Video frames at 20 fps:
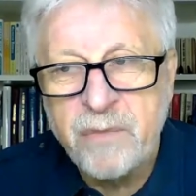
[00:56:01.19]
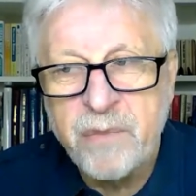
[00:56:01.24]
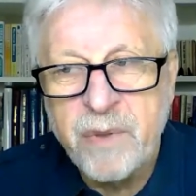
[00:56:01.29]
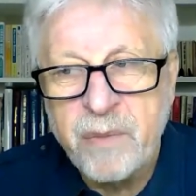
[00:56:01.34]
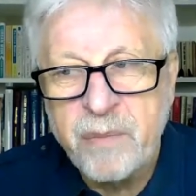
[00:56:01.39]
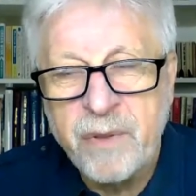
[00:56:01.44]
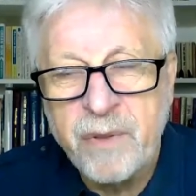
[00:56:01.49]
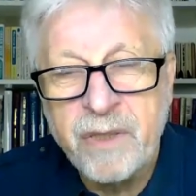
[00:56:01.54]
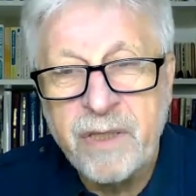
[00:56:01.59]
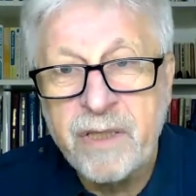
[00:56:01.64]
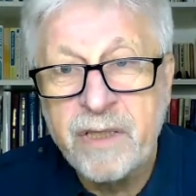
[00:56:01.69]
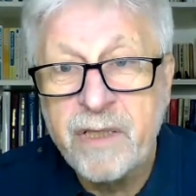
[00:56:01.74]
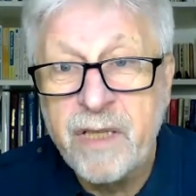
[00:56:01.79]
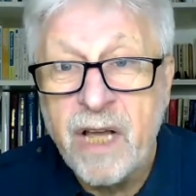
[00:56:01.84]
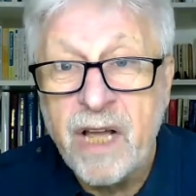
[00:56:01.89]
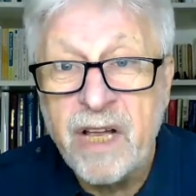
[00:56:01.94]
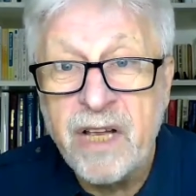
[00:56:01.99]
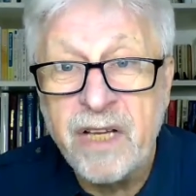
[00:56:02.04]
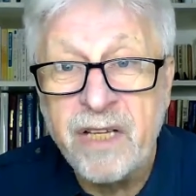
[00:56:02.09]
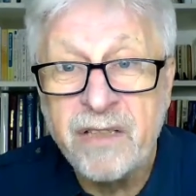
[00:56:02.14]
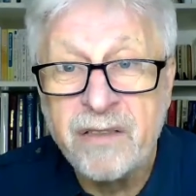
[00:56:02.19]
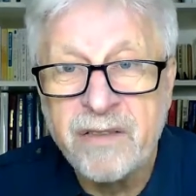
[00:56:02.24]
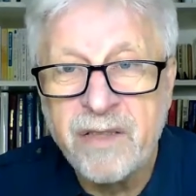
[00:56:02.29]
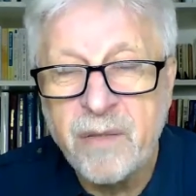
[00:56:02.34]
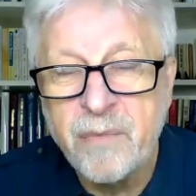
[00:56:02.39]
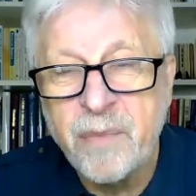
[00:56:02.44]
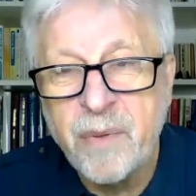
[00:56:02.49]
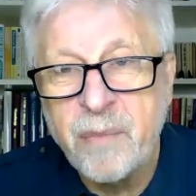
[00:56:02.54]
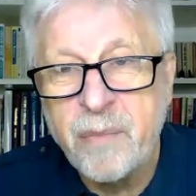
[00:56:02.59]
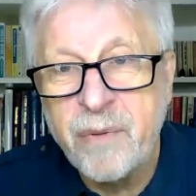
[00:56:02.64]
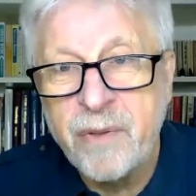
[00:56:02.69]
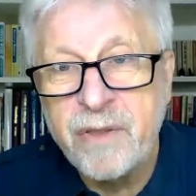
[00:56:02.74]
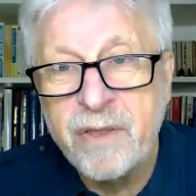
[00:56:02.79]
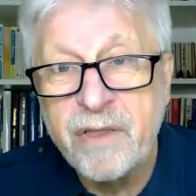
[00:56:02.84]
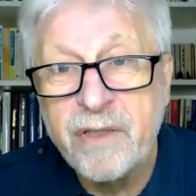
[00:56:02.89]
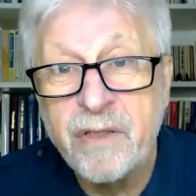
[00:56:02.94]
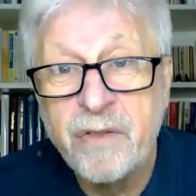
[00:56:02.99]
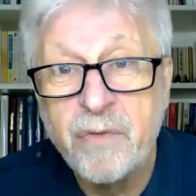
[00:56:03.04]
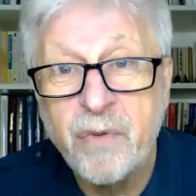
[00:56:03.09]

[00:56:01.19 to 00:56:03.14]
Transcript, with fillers: Some people need nine, some people